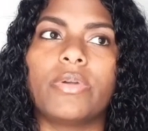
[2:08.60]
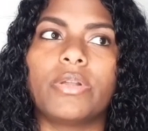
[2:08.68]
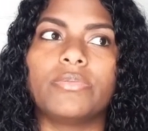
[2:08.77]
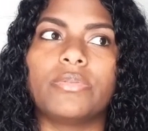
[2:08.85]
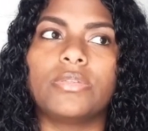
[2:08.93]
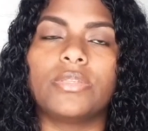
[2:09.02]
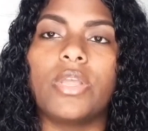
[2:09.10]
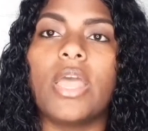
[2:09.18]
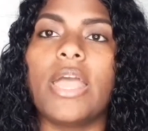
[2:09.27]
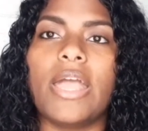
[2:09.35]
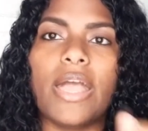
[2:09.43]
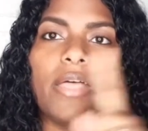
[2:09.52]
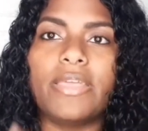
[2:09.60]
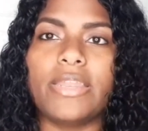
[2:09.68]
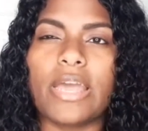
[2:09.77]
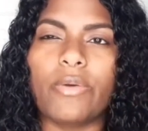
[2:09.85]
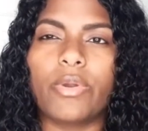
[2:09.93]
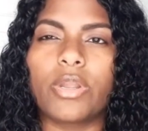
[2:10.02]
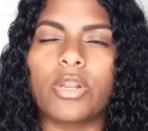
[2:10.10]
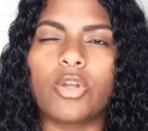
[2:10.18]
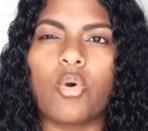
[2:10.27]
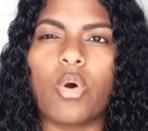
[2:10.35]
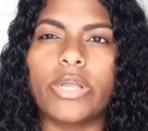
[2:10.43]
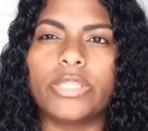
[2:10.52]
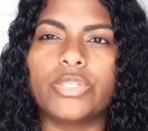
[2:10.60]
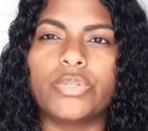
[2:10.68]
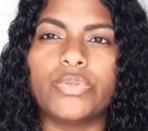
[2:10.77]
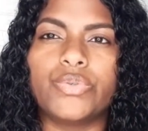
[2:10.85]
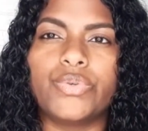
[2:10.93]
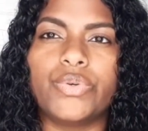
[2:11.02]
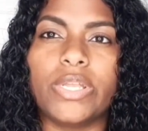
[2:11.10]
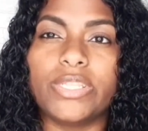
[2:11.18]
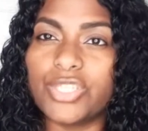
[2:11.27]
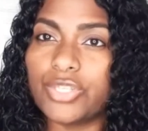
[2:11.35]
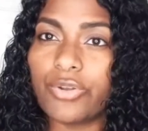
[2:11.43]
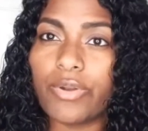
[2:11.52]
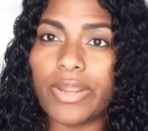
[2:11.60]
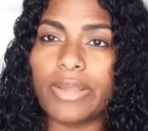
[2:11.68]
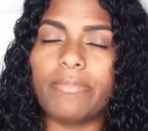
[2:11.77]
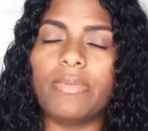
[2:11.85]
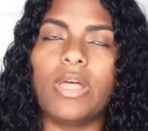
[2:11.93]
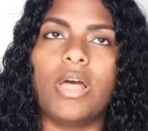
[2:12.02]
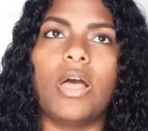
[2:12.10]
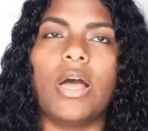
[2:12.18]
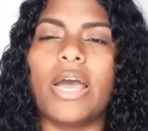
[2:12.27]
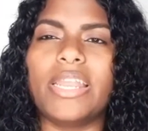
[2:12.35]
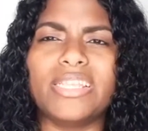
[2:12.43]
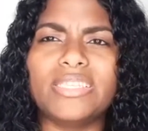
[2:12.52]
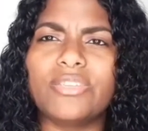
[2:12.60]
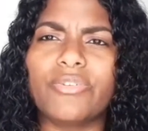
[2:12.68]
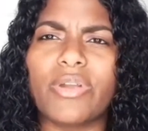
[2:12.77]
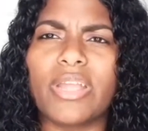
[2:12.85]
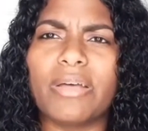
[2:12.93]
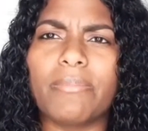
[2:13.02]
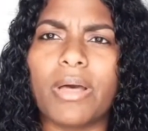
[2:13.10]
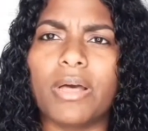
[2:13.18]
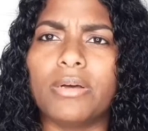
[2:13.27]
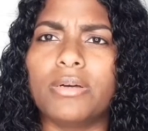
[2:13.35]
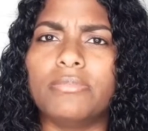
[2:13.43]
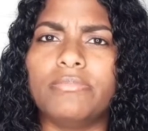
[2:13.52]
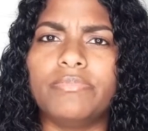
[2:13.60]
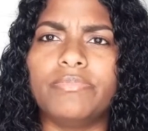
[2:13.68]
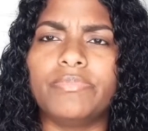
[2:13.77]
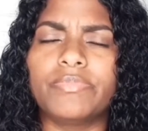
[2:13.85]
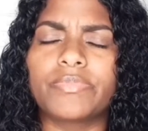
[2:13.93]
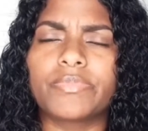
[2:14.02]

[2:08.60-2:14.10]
what else is new? And then now we're gonna go on to Instagram. On Instagram, um,